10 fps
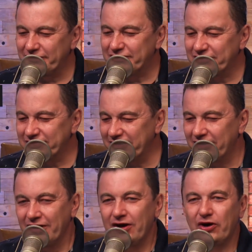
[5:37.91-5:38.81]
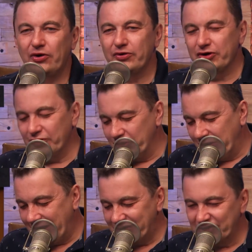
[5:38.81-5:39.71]
It's just like oh, you you
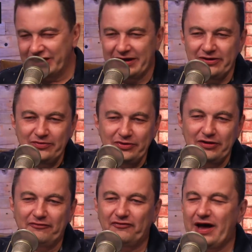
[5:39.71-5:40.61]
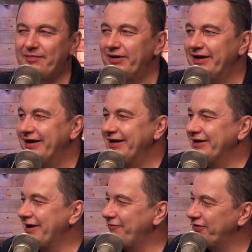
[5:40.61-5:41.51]
get together with your family
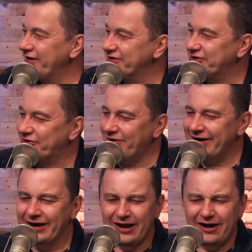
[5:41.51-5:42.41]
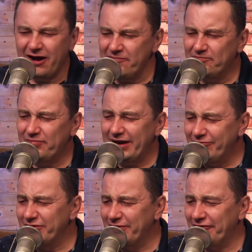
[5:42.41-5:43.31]
and everything's great. I've been
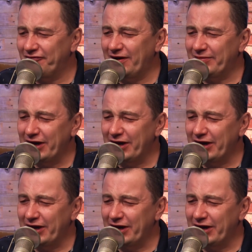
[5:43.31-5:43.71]
with my family.